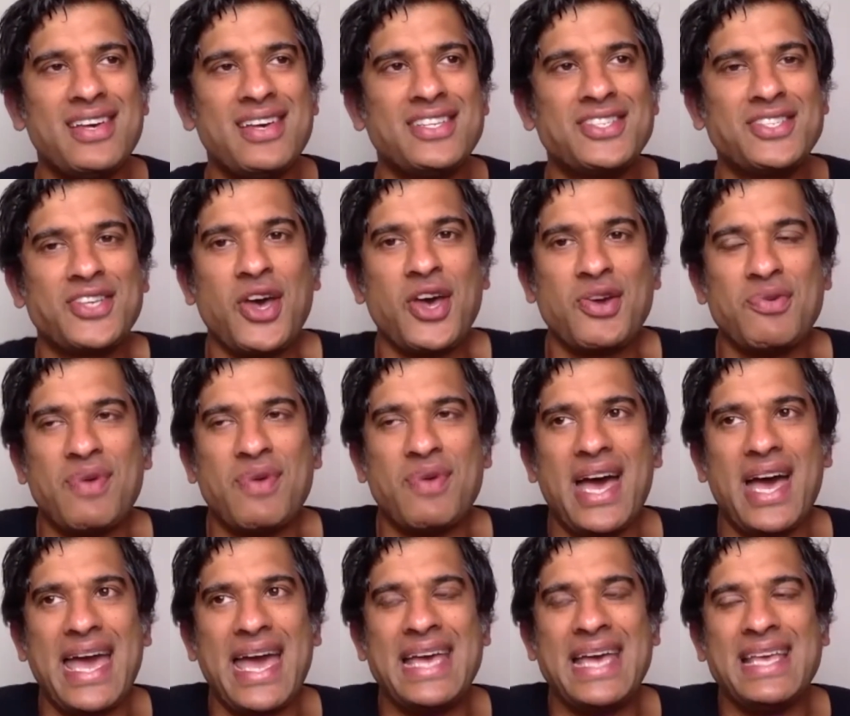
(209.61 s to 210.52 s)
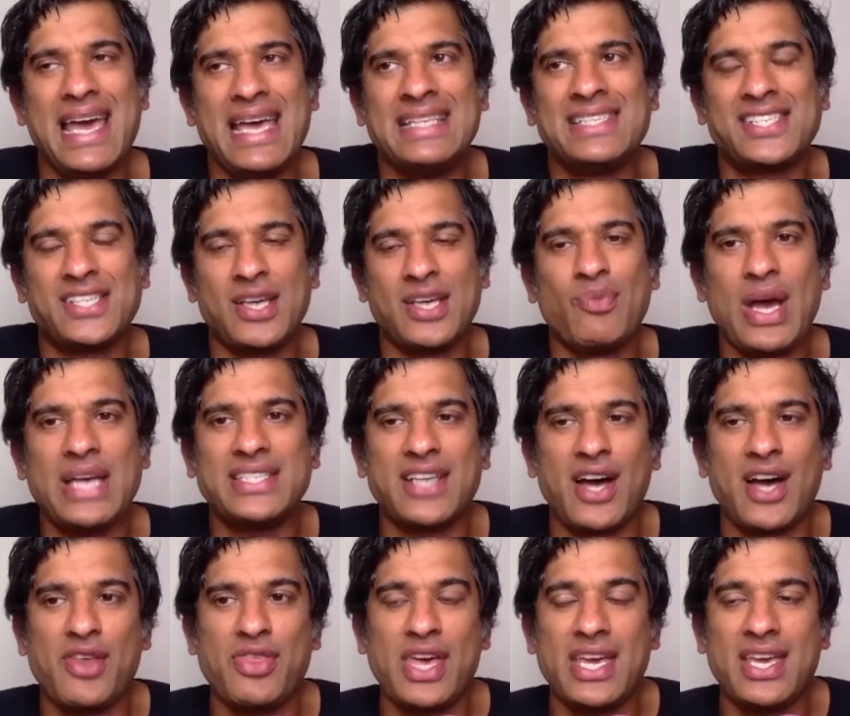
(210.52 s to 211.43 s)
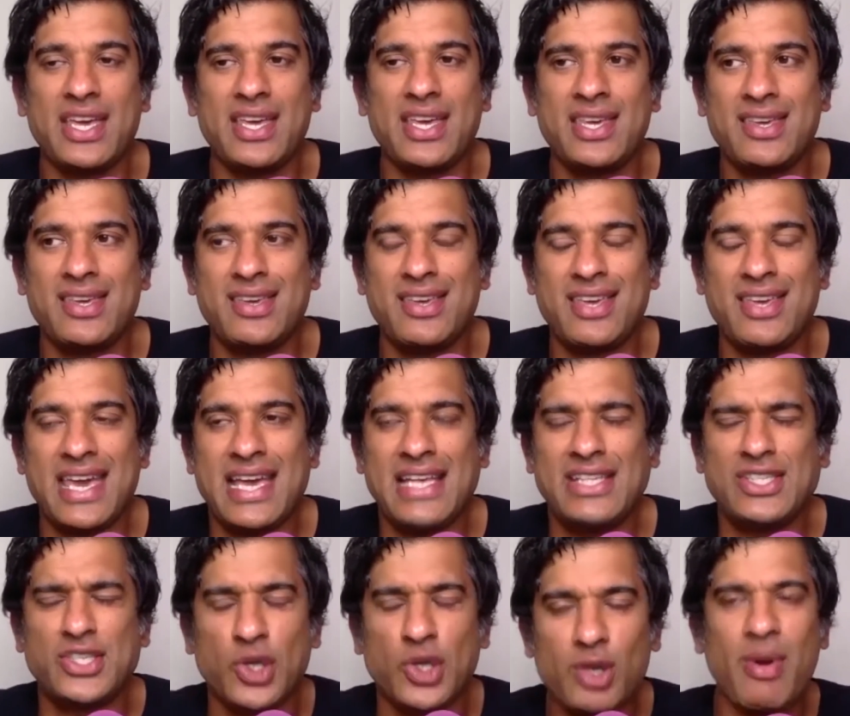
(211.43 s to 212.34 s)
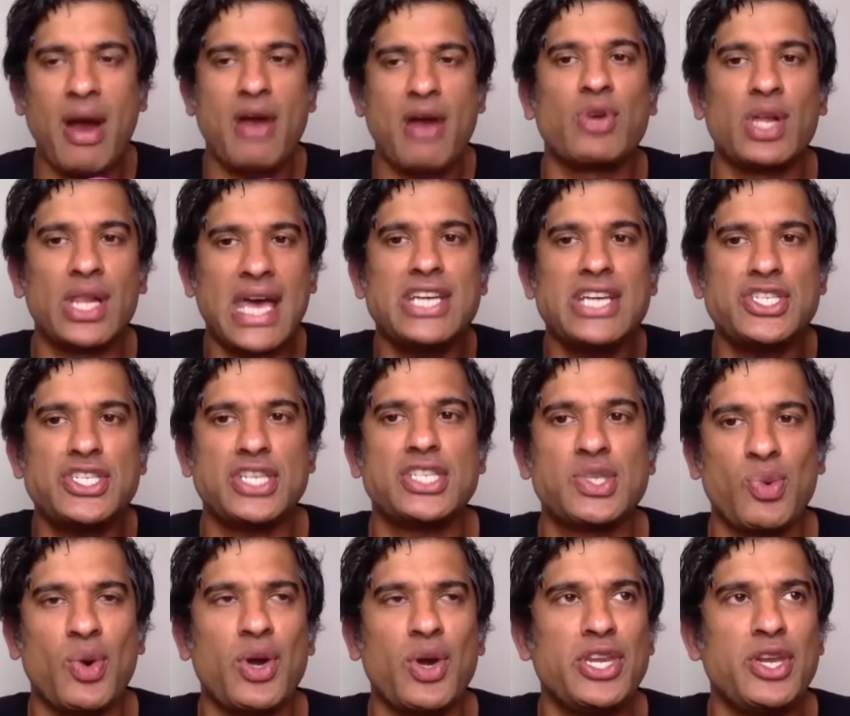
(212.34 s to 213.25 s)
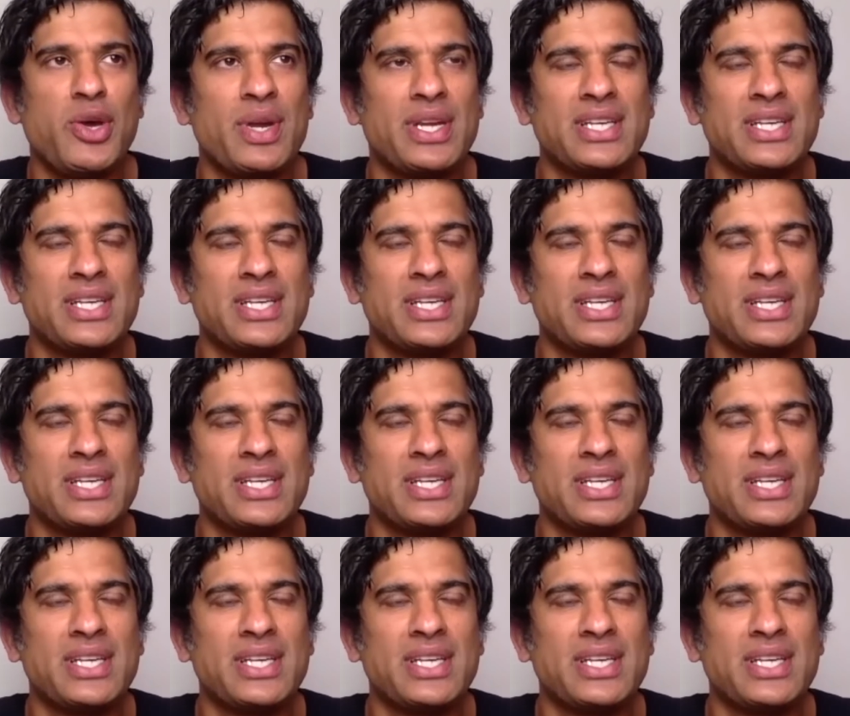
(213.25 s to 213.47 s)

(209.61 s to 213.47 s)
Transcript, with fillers: So in some ways, I think it's all about relationships, what you do.